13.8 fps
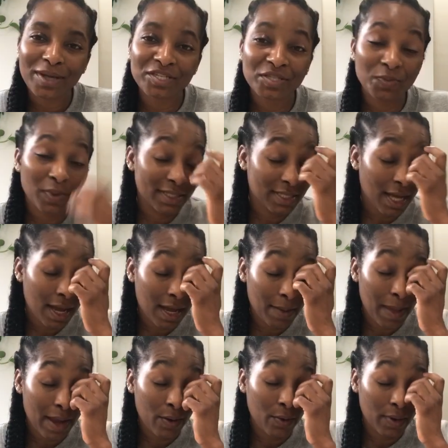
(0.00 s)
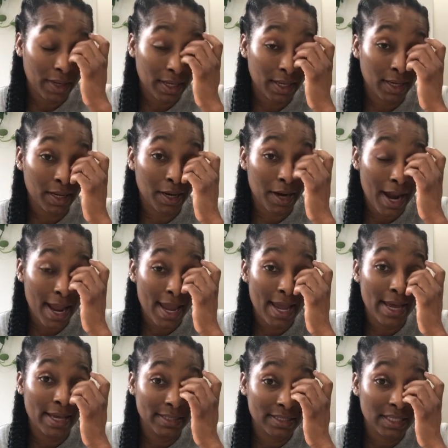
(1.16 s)
I just wanted to hop back on here
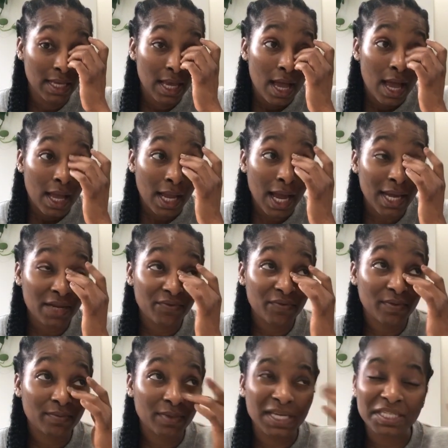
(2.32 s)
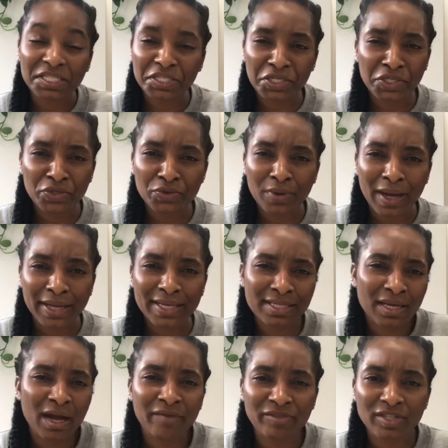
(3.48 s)
and kind of continue, I guess, the
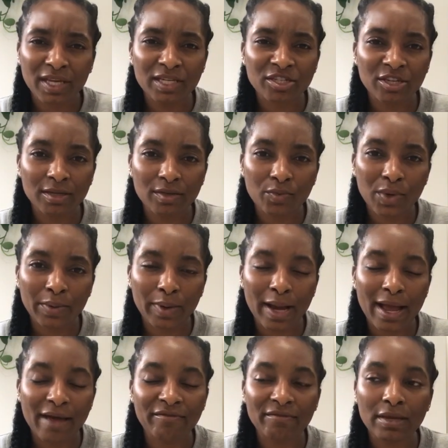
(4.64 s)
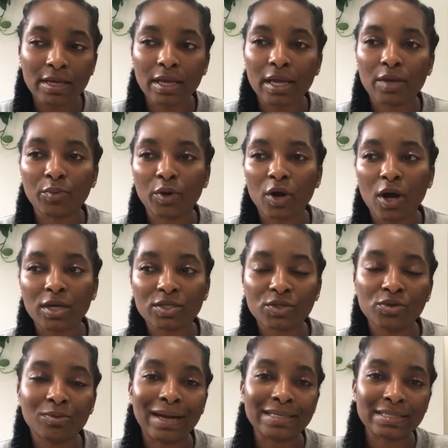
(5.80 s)
conversation we were having in regards
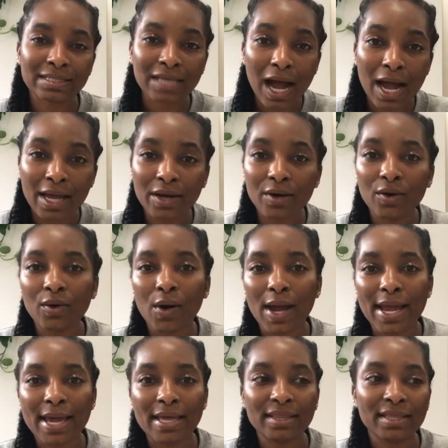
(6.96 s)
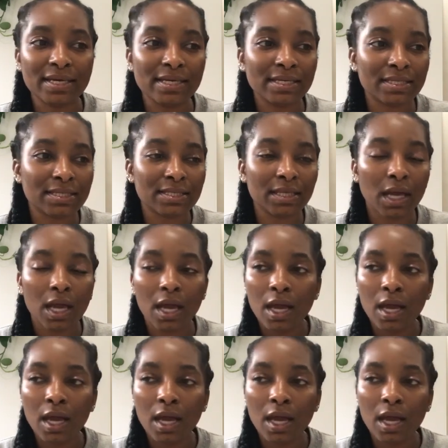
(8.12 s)
to my style and this